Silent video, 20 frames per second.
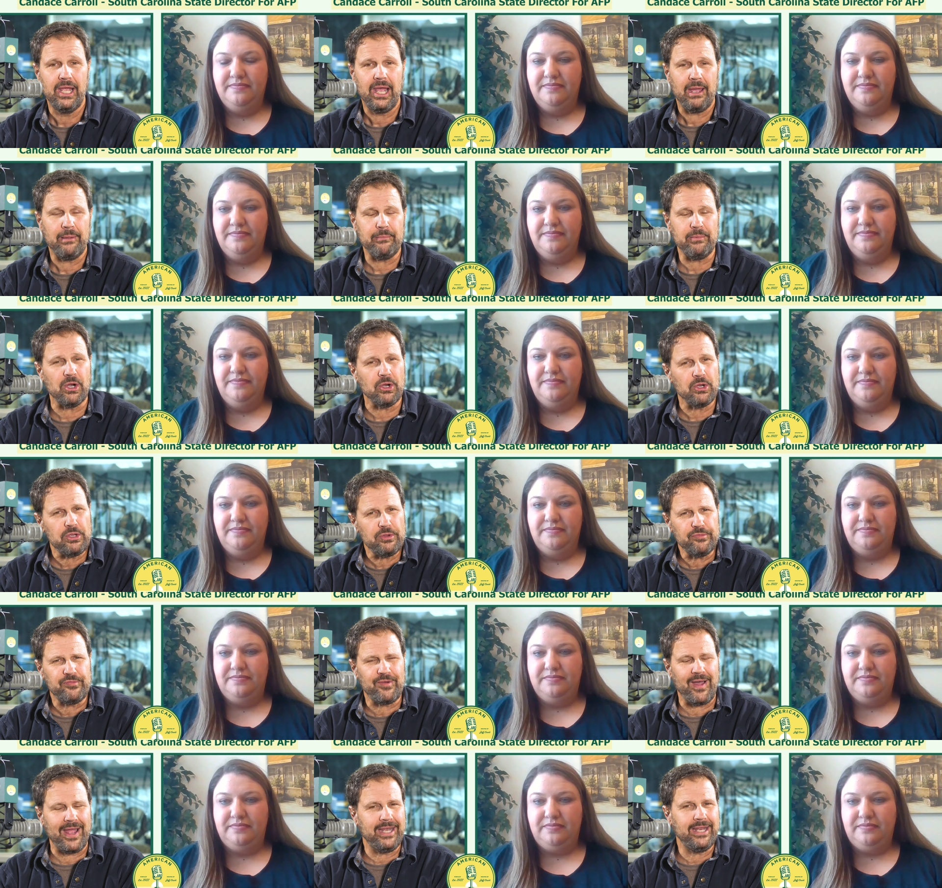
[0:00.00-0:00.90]
Speaker 1: I mean, are you
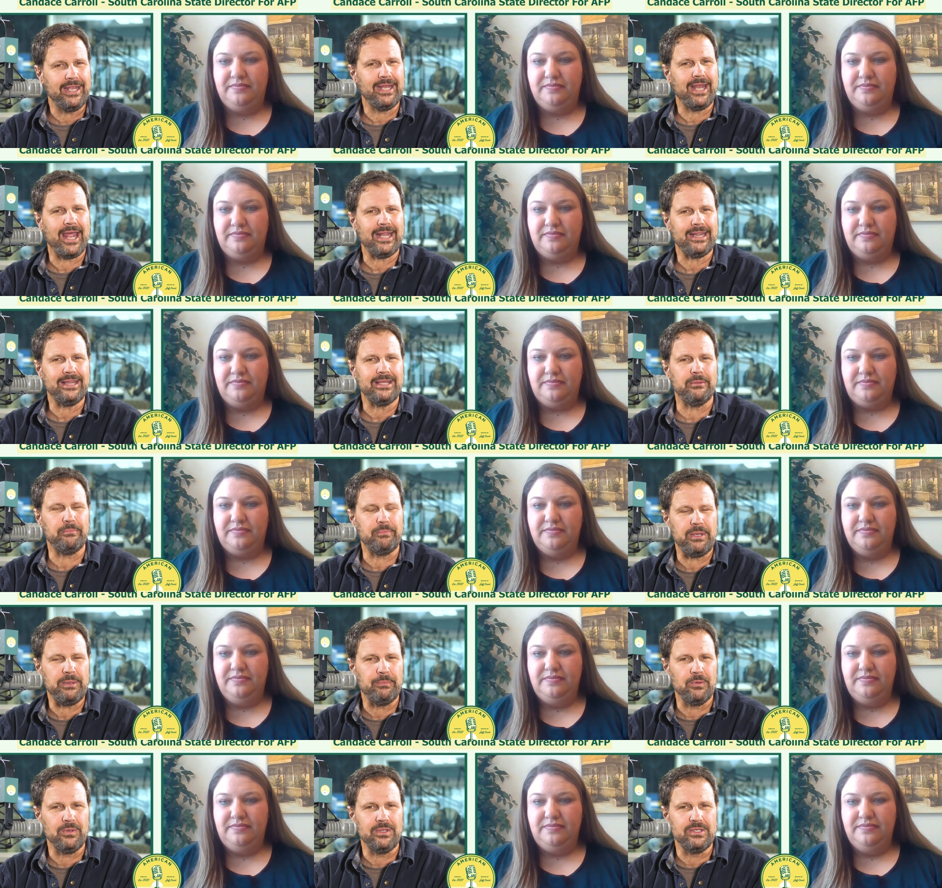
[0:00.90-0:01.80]
finding that
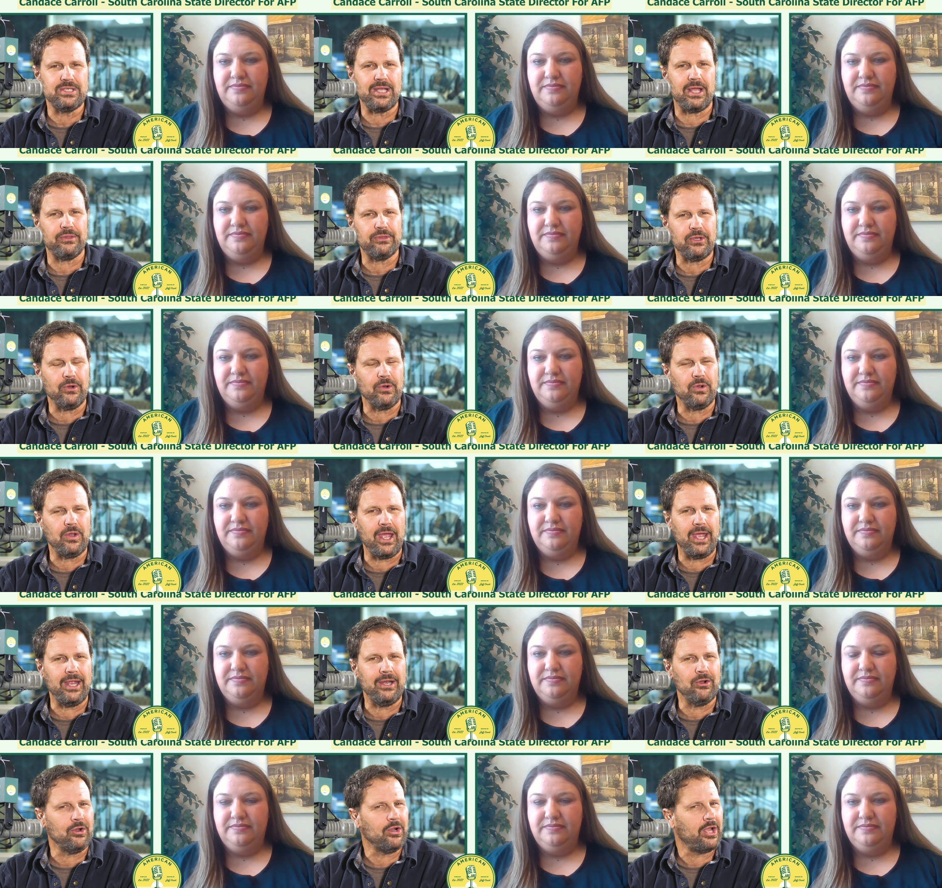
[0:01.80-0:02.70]
people in South
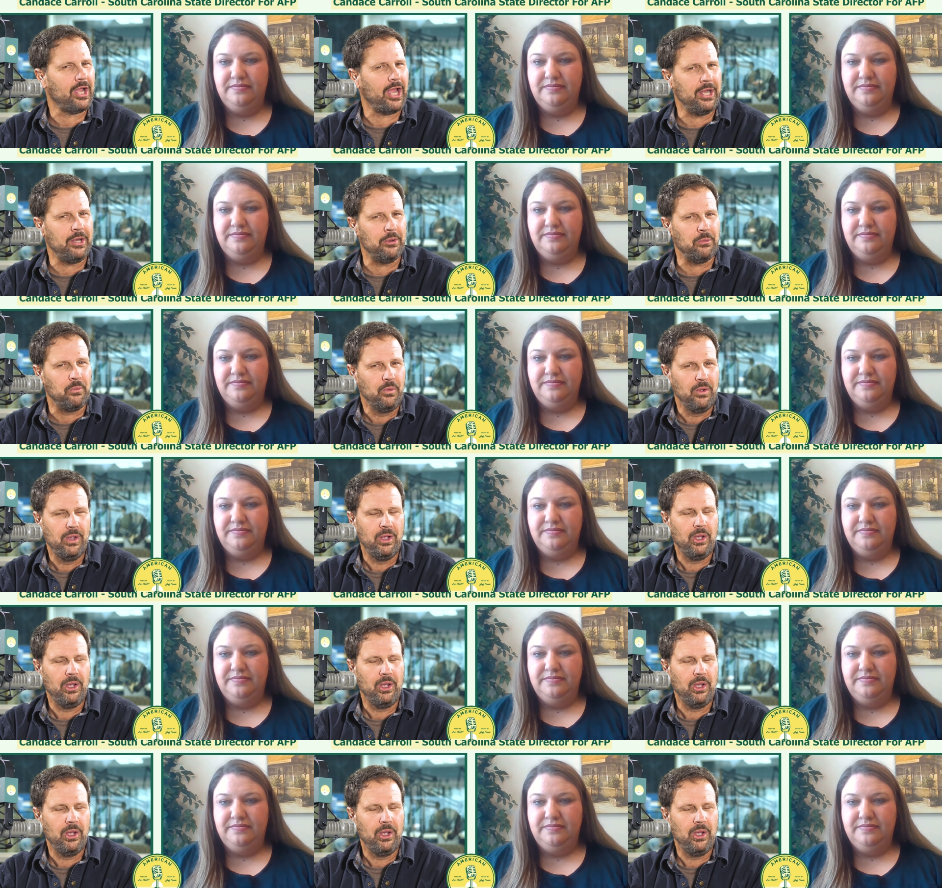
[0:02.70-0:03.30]
Carolina are kind of